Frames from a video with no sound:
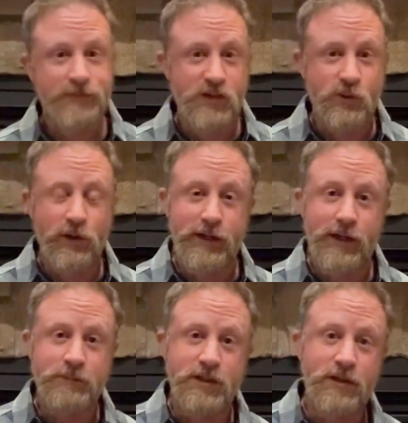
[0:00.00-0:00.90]
It's really
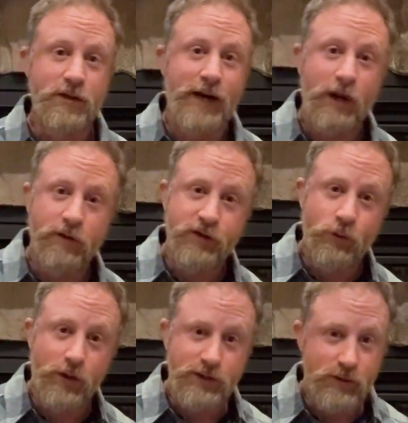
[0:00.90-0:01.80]
up to you, however you
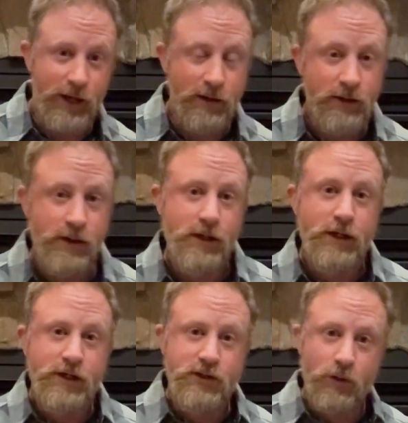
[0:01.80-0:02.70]
want to do that.
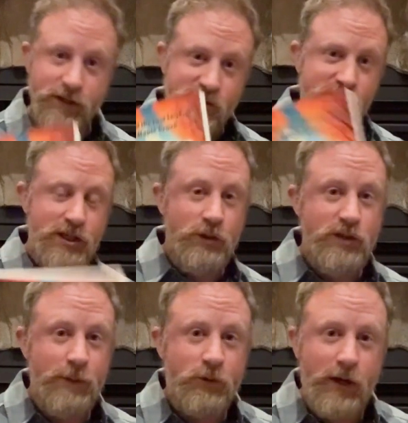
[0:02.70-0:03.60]
So this is a
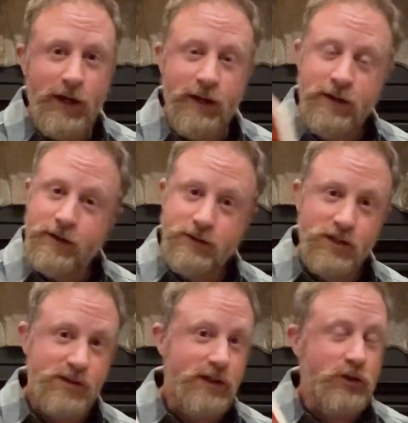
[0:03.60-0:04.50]
huge upgrade,
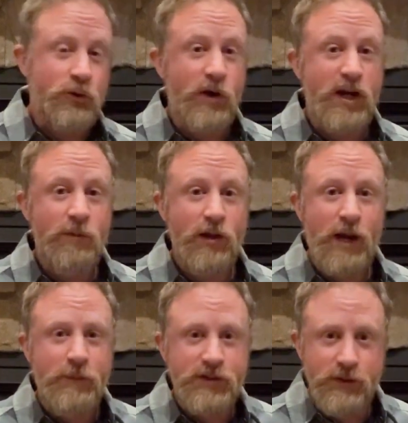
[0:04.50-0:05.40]
just incredible
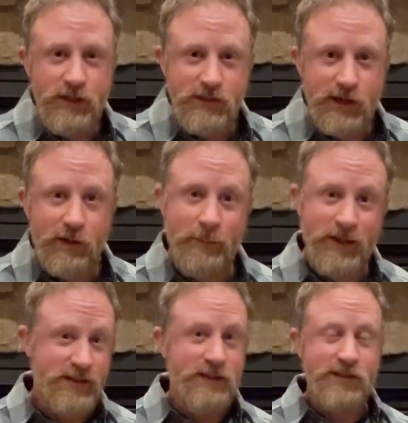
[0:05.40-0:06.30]
opportunities there. It
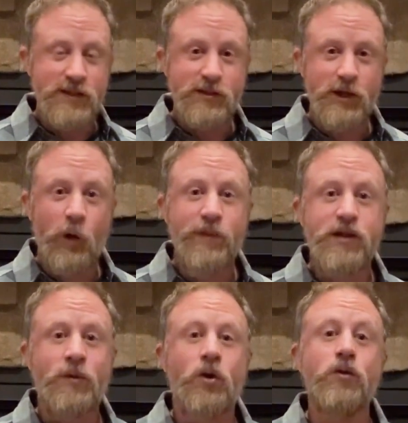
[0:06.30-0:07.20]
essentially opens
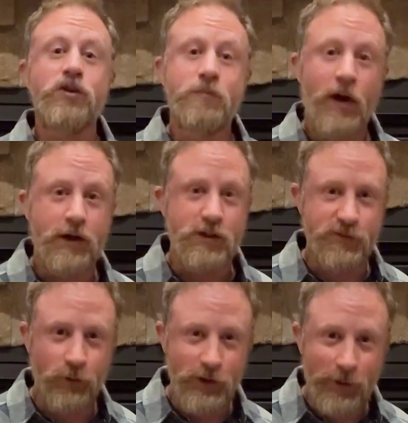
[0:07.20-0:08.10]
up whole new markets
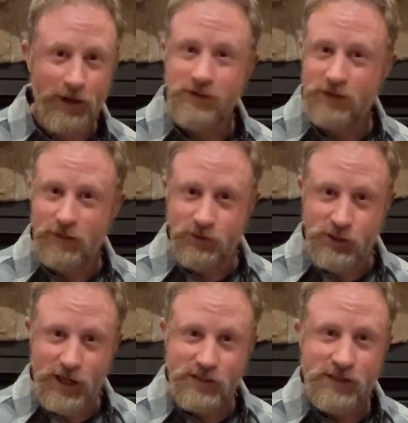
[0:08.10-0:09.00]
for you, right? Instead of
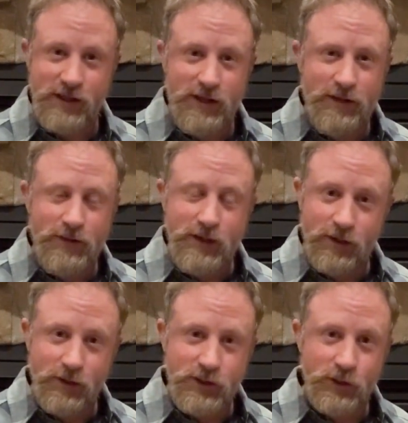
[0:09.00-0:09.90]
just the
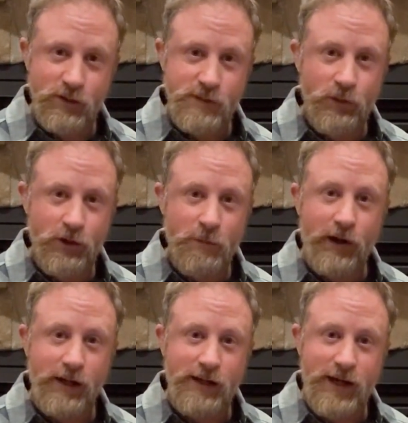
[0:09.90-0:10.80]
younger children's book
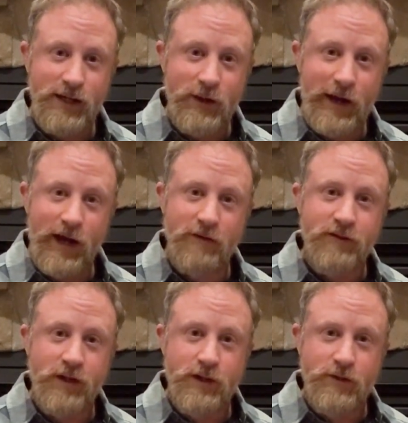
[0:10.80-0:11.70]
market, now you
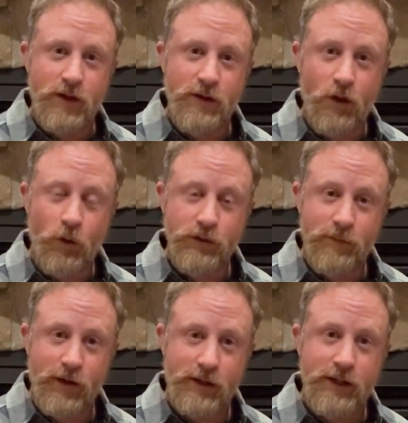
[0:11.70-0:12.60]
have the older
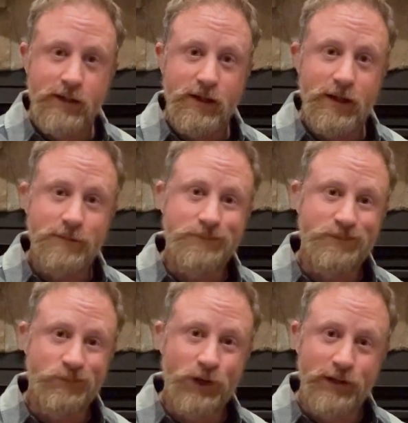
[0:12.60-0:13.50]
market. And
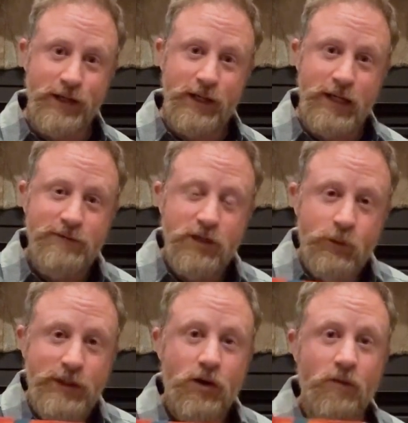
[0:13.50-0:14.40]
really, even though
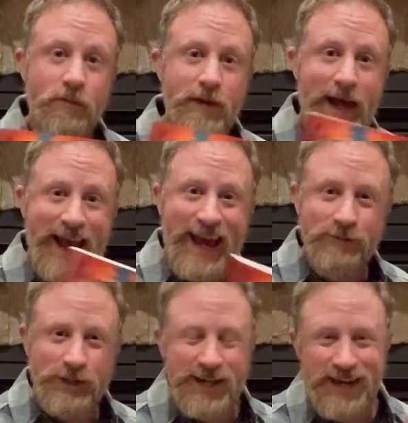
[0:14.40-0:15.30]
we don't
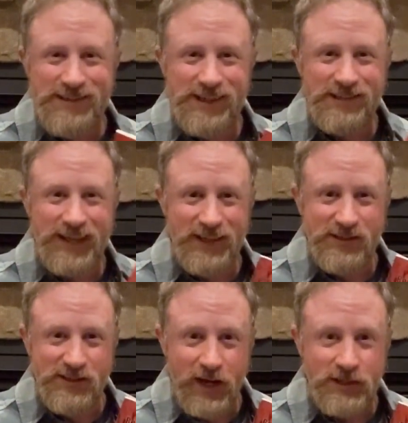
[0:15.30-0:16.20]
advertise this
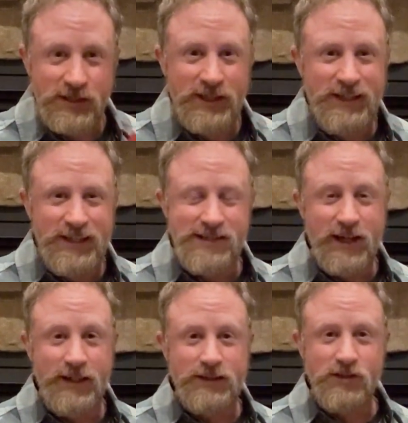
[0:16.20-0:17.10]
as such, it's
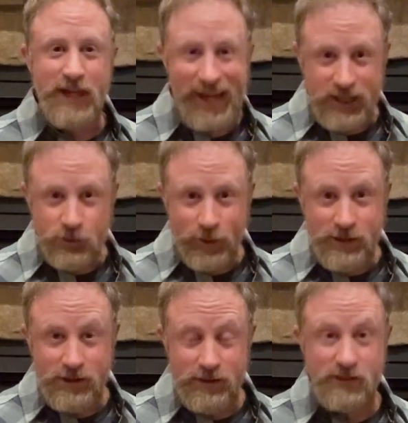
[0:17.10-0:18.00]
not like there's an age
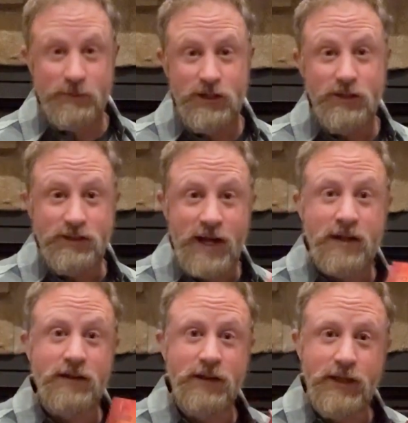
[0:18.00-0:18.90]
range on this. I mean, you could
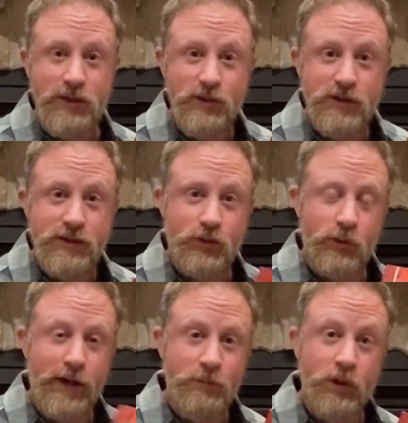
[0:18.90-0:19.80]
technically use it to
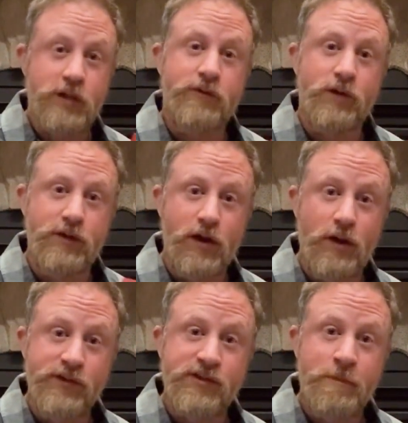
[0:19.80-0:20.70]
create books for
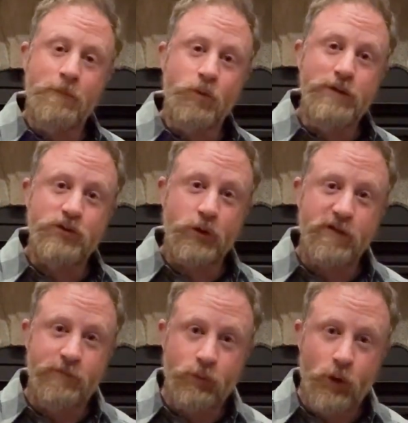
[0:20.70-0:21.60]
adults. We've sort
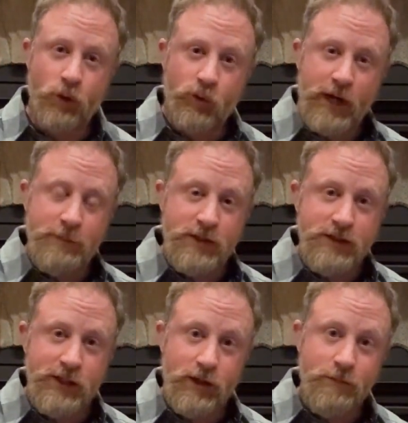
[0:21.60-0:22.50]
of programmed
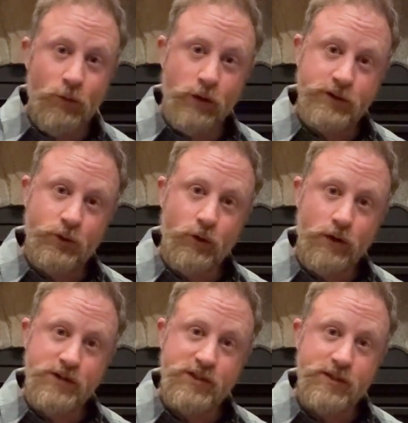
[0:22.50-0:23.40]
it geared more
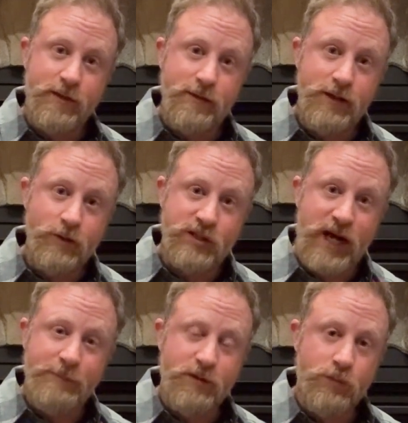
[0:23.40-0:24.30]
towards,
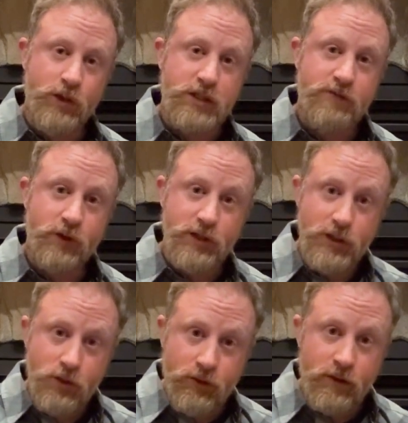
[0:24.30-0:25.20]
chapter books for
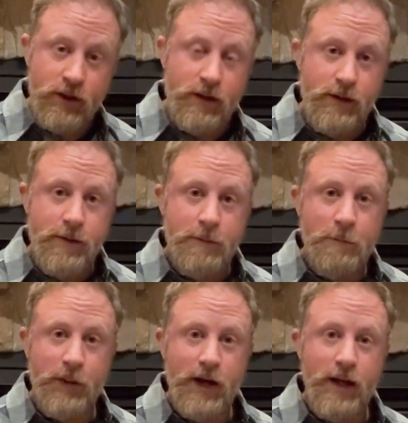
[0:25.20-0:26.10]
youth,
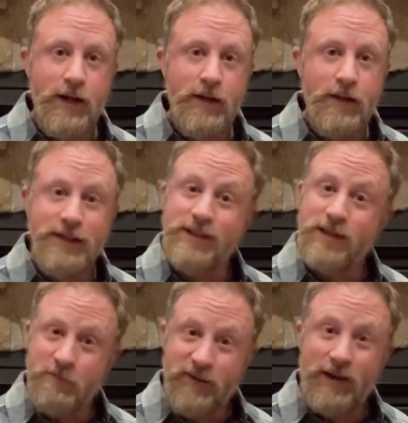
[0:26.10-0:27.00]
but it's
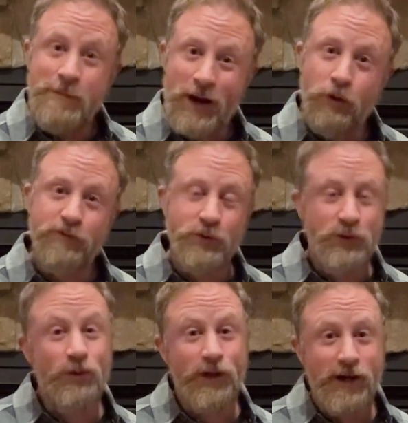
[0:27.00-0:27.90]
a very powerful
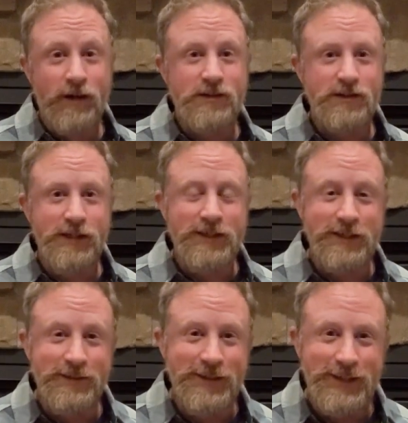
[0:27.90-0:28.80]
tool, and honestly,
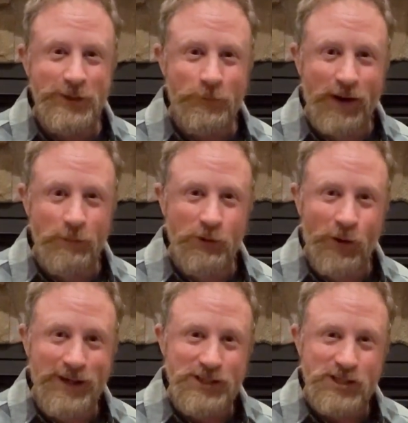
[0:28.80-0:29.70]
it could probably
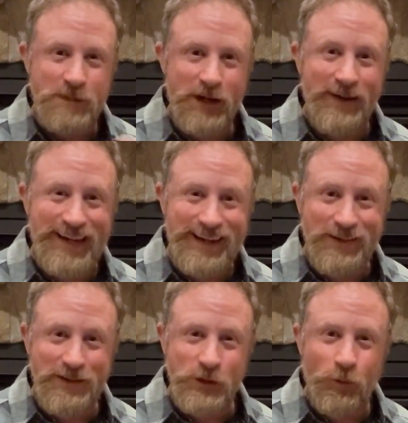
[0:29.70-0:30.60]
write just about
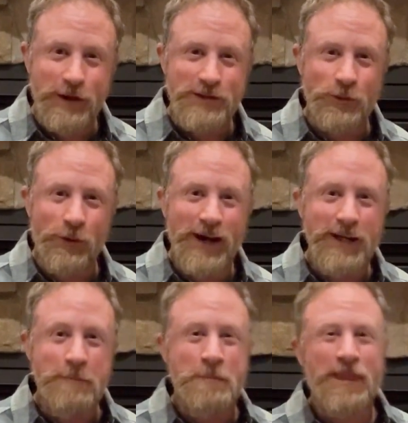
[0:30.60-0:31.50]
anything you want it to
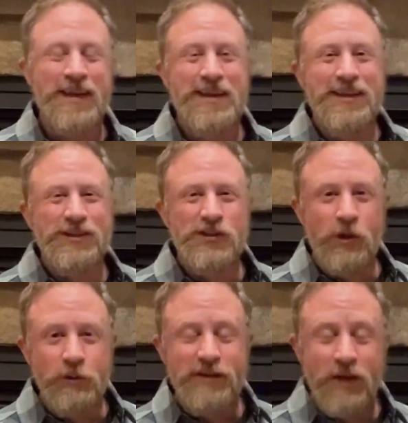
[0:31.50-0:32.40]
write.
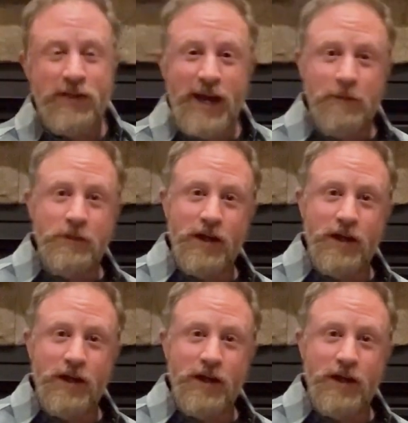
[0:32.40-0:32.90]
So we've got that.